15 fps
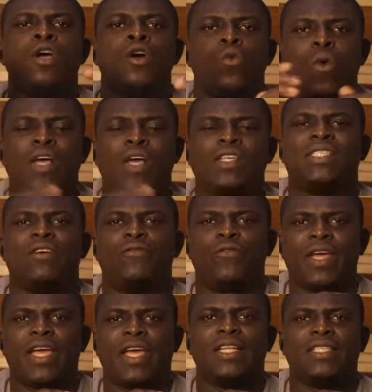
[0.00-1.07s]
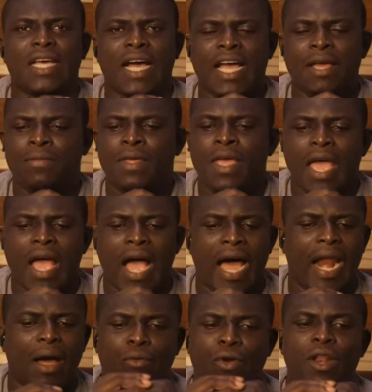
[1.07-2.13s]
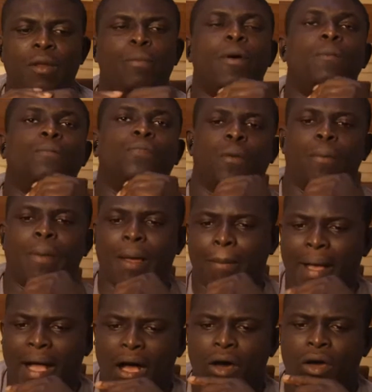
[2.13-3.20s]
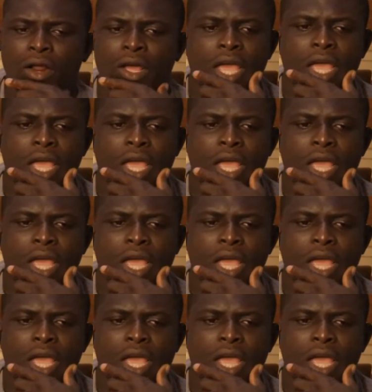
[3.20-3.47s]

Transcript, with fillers: West African time. And I'm really pumped up about